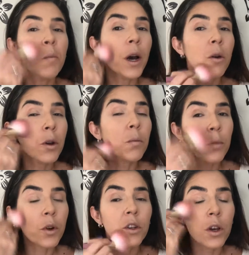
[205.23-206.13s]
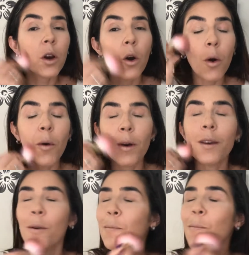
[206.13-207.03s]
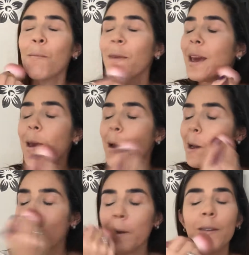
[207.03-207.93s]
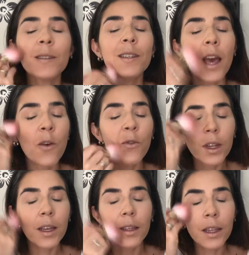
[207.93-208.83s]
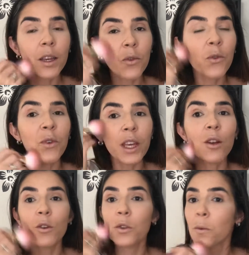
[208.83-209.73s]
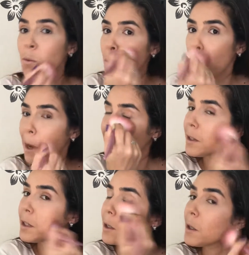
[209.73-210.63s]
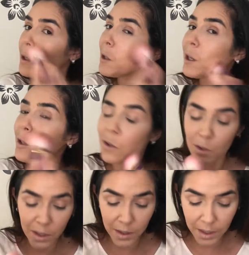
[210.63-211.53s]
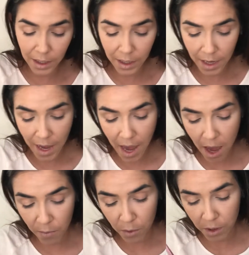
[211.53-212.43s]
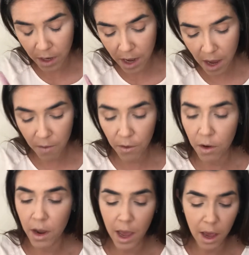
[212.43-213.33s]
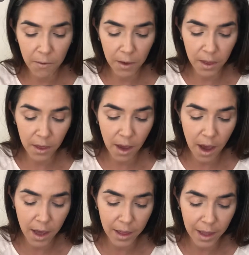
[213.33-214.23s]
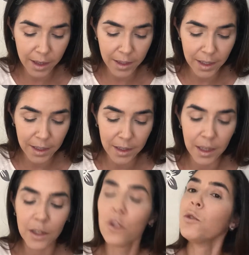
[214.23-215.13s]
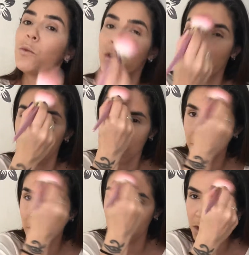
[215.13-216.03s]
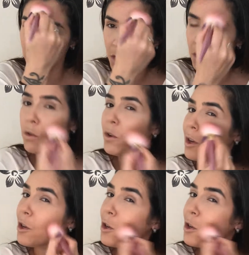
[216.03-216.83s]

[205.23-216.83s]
powder brush. Man, it definitely feels wet into the skin. I would never have thought that the sensation would be so